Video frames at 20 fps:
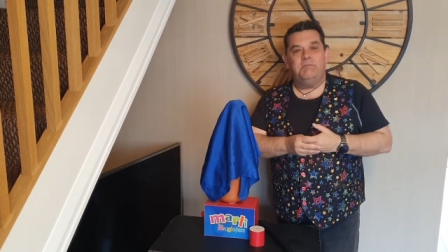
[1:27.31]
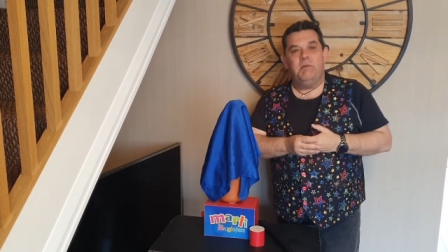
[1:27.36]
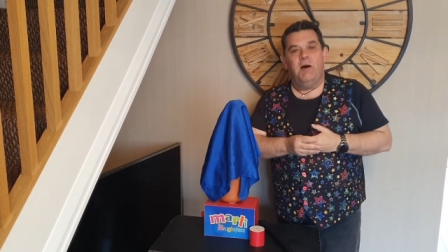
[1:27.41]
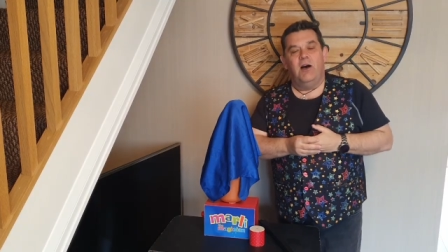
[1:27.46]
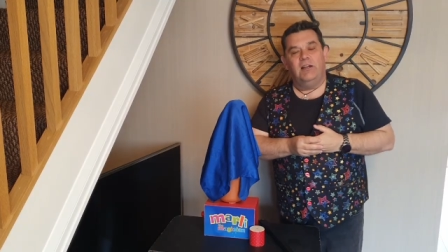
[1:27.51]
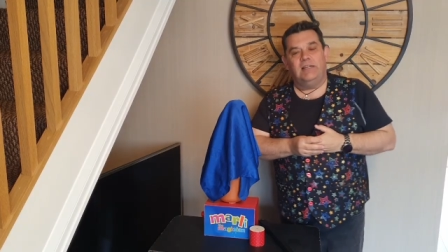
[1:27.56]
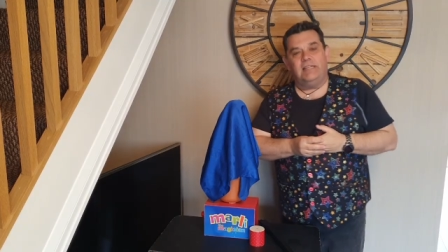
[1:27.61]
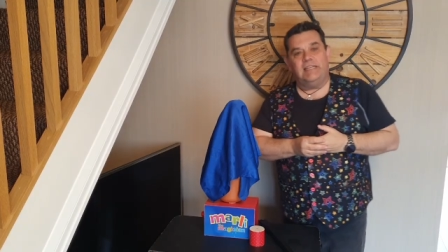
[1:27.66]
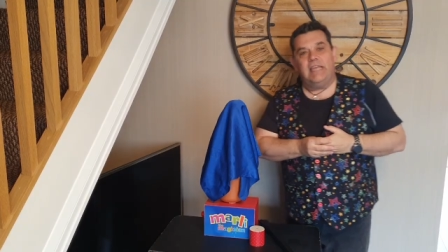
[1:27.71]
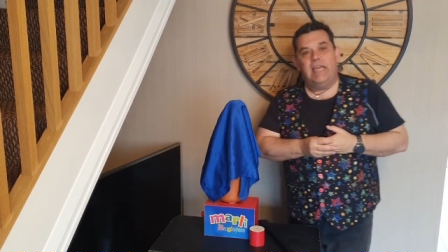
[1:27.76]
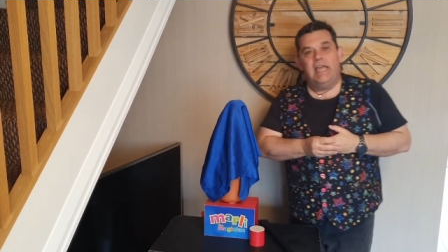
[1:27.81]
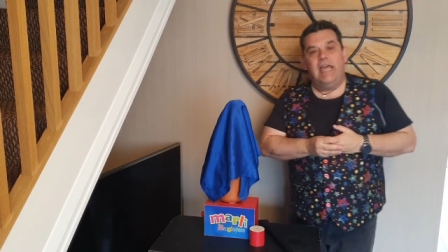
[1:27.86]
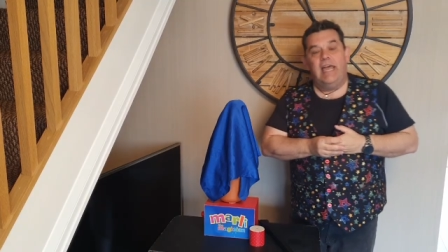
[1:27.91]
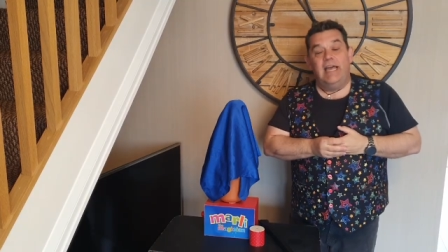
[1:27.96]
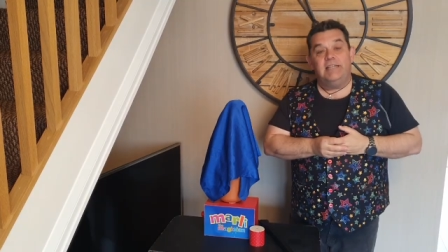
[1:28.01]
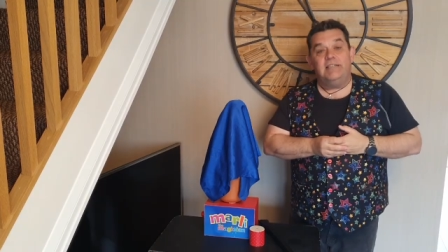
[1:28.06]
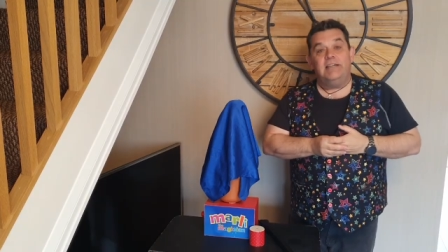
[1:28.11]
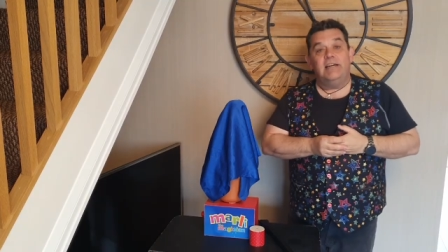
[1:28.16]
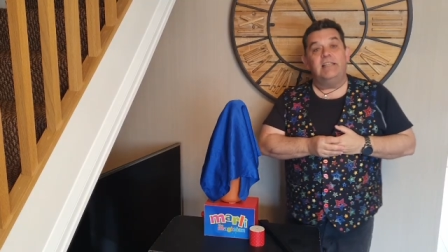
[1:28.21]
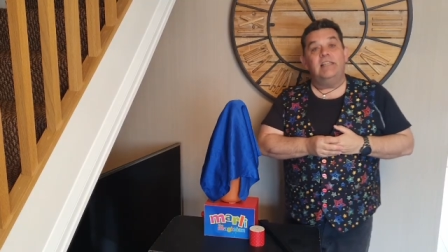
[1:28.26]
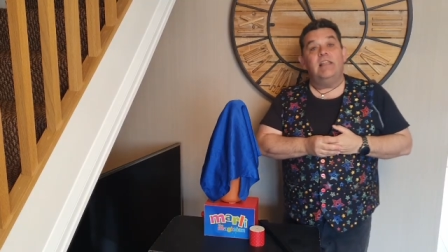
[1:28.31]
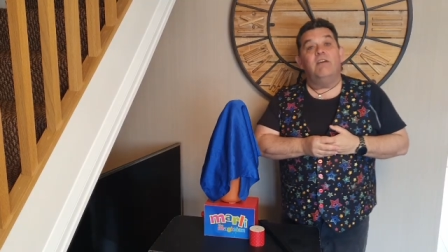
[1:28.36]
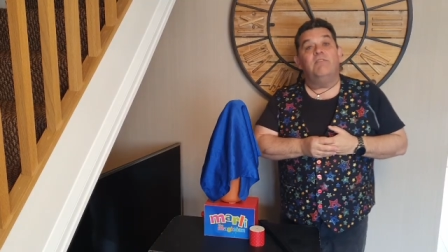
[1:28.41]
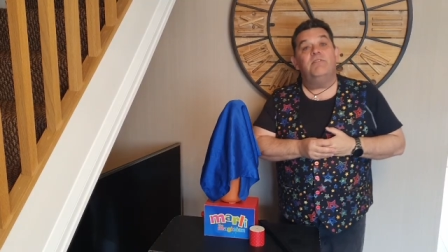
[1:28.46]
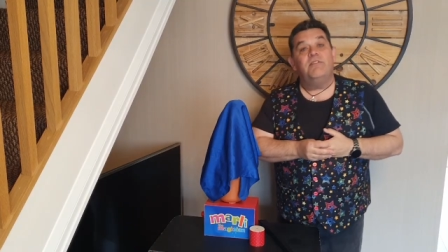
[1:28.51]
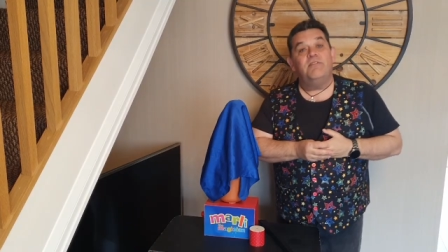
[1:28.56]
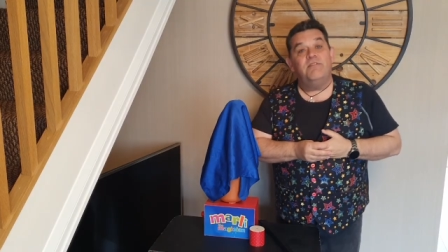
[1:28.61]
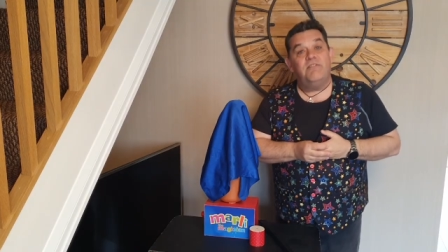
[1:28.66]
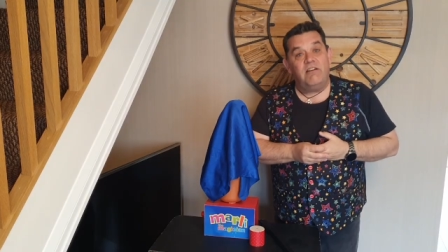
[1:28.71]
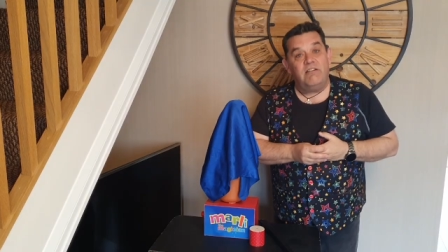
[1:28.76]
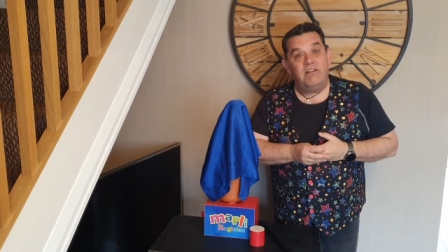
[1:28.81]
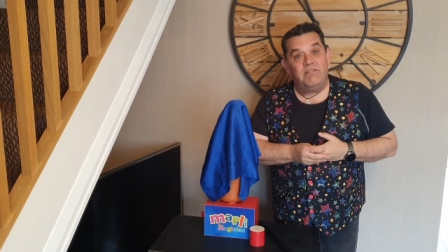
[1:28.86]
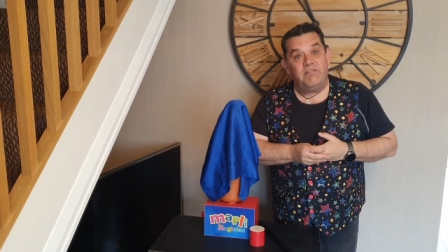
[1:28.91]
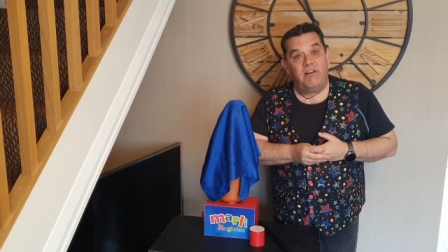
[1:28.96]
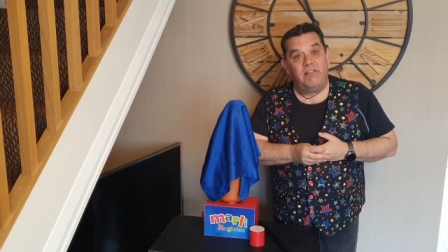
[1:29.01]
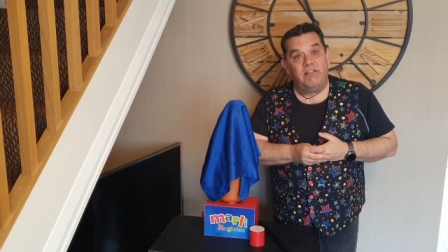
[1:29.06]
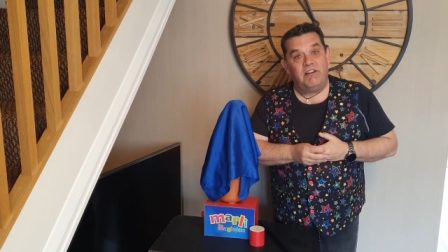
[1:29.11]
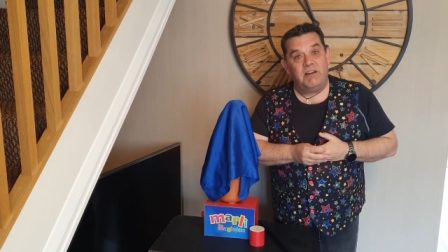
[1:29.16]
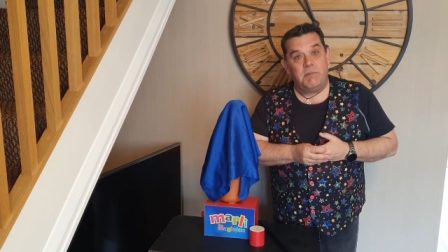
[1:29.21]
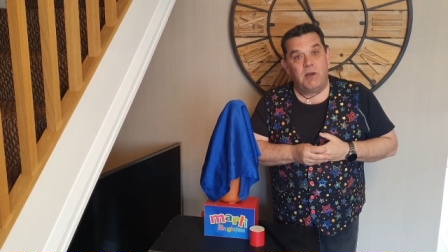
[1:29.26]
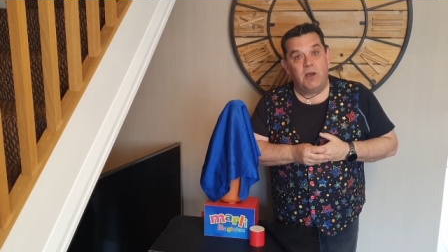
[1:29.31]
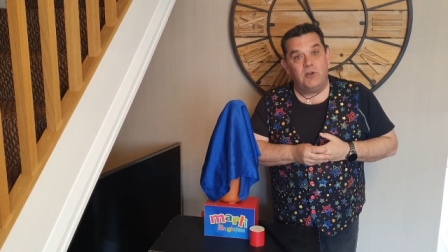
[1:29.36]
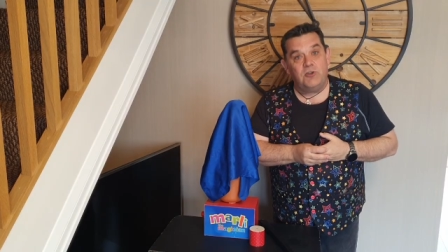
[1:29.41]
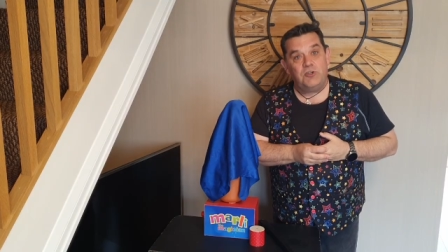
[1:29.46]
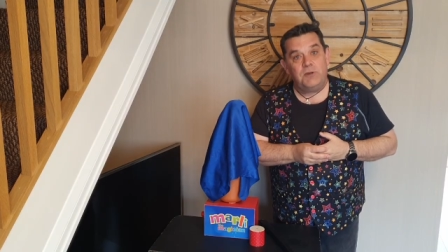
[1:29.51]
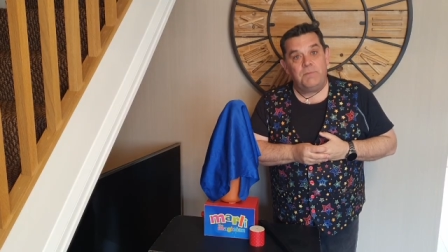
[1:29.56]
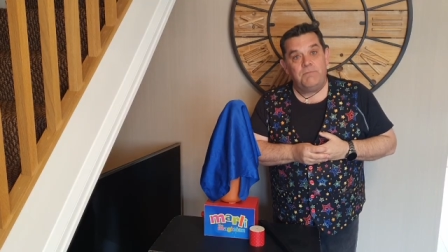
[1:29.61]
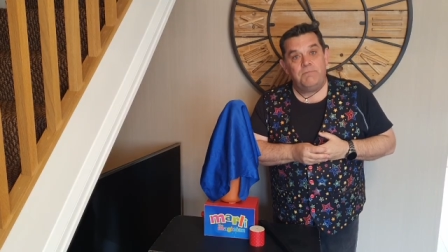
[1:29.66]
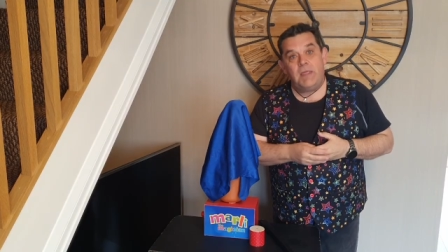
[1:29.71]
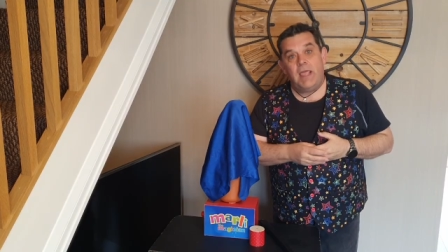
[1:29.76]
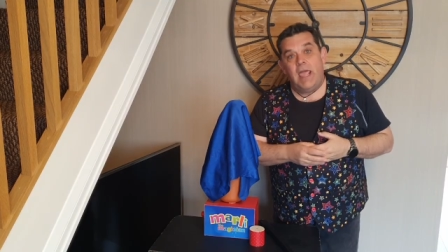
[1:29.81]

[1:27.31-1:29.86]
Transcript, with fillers: Marli, and I love her very, very much.